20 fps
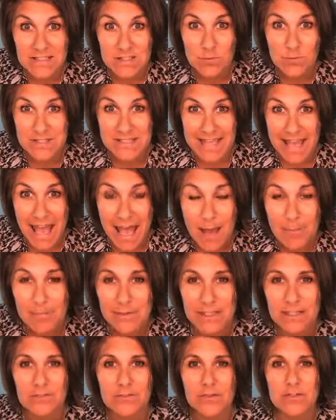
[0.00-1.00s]
to what's
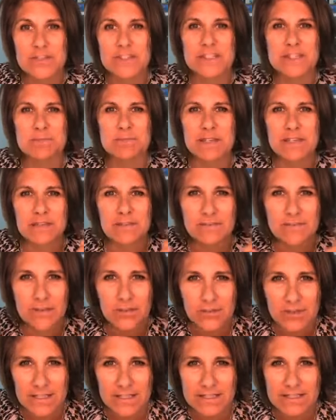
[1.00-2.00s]
happening versus being
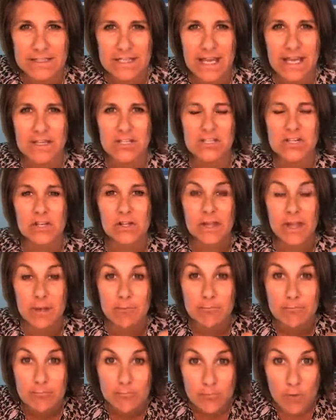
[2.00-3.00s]
very intentional
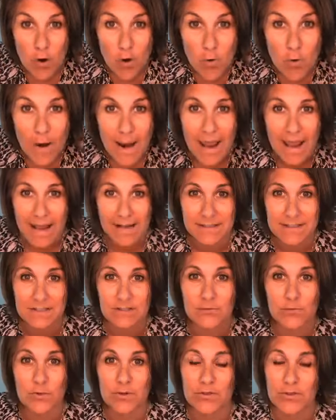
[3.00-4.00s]
and
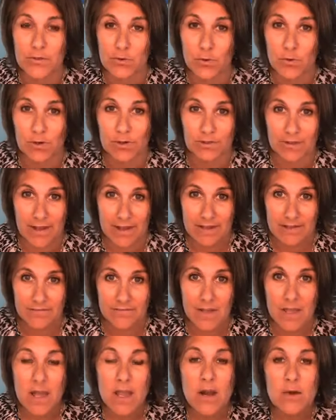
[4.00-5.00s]
proactive with your
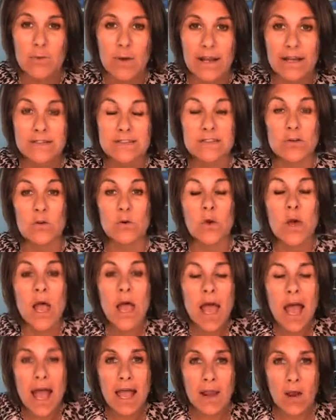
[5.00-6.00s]
life, right? So
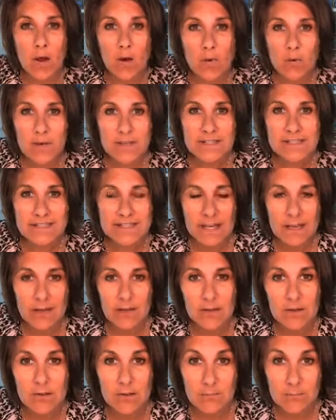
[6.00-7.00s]
I always
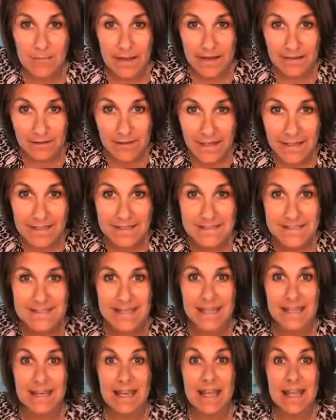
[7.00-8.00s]
tell my clients
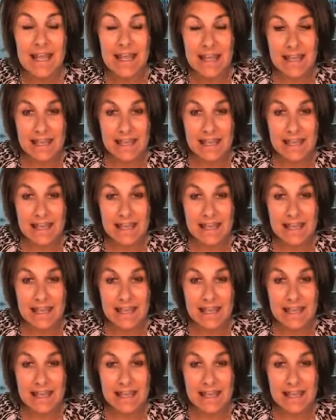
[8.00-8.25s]
that